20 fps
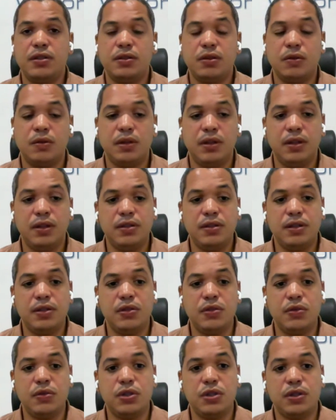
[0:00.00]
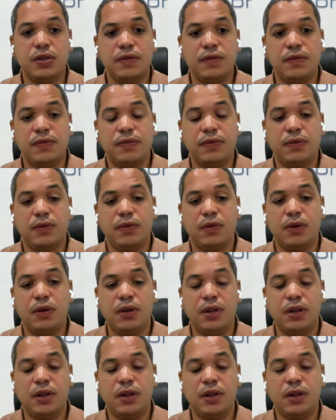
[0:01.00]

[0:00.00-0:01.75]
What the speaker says: so the Institution for